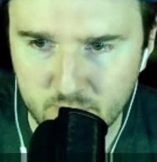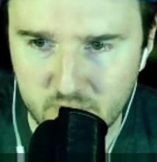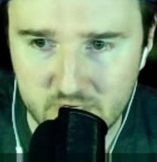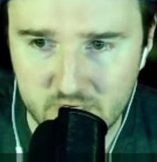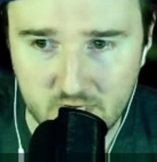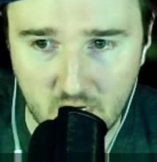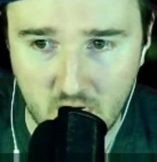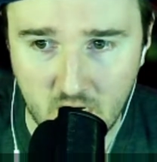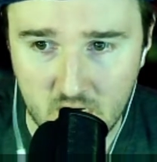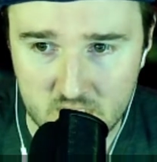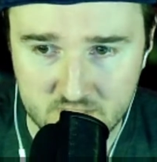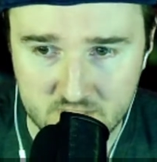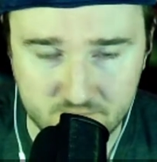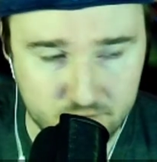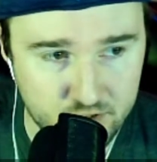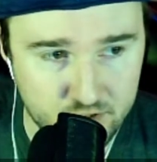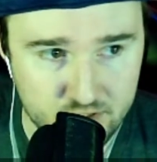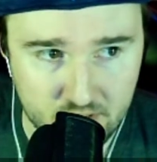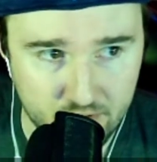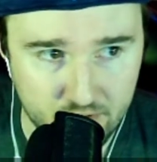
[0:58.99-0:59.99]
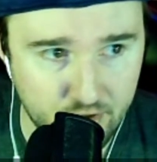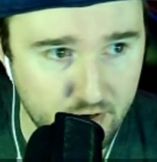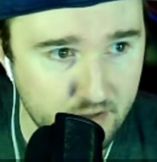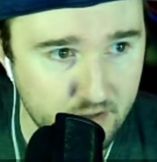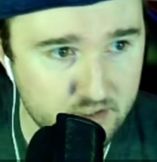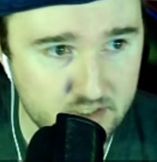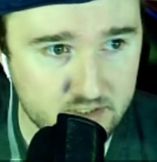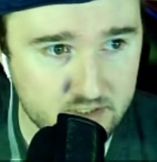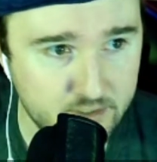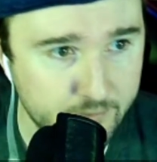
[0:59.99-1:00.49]
pretty good odds for
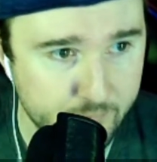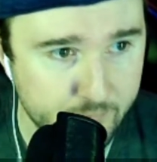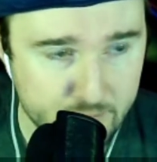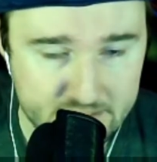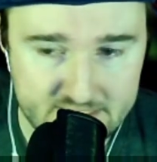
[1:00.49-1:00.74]
just the three